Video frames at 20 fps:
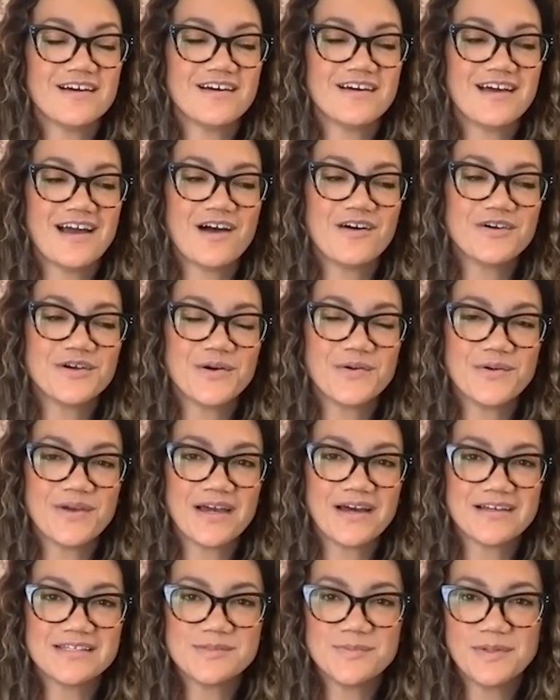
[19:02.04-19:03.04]
uh, outgoing
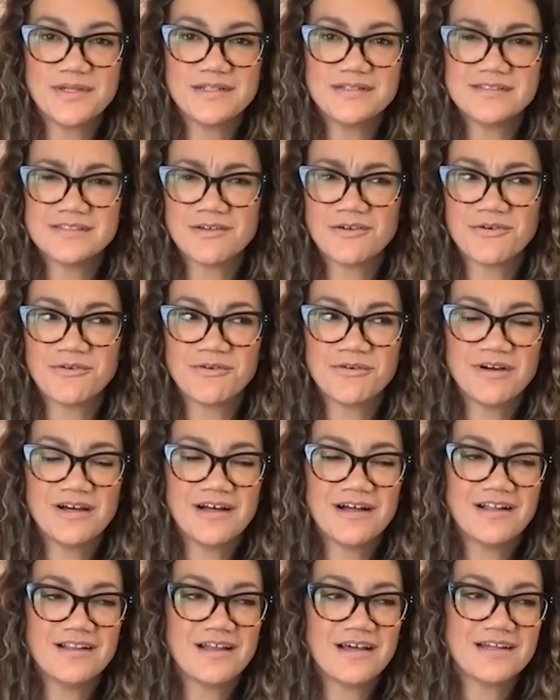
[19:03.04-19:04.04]
husband, so
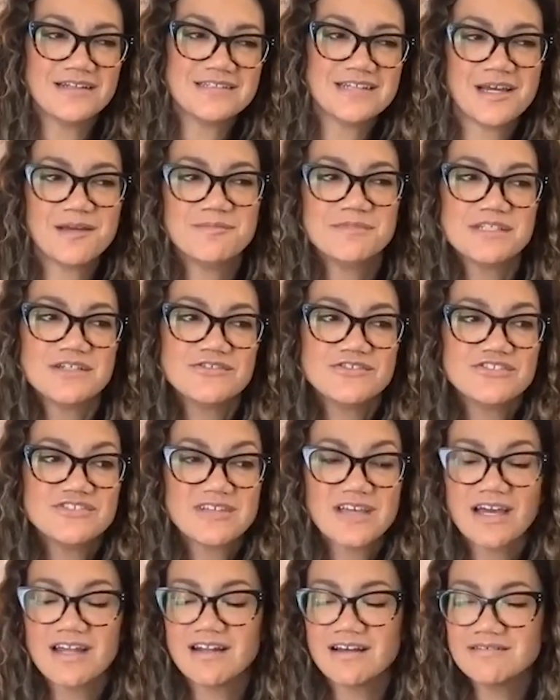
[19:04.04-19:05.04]
a lot of times I'll
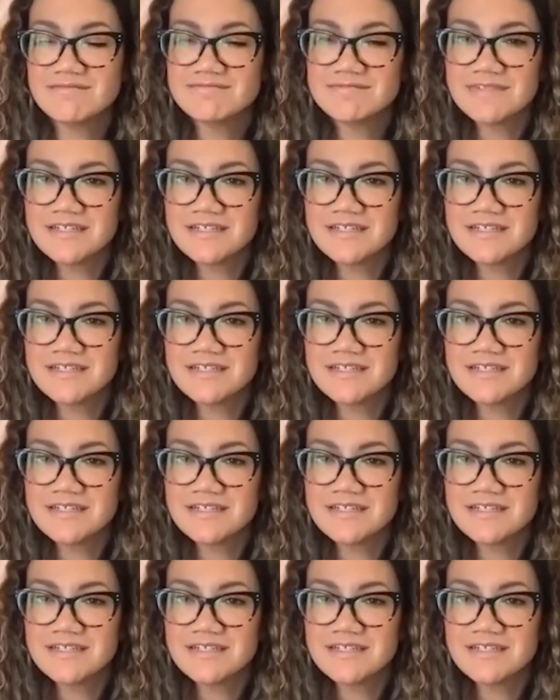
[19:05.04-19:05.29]
just kind of,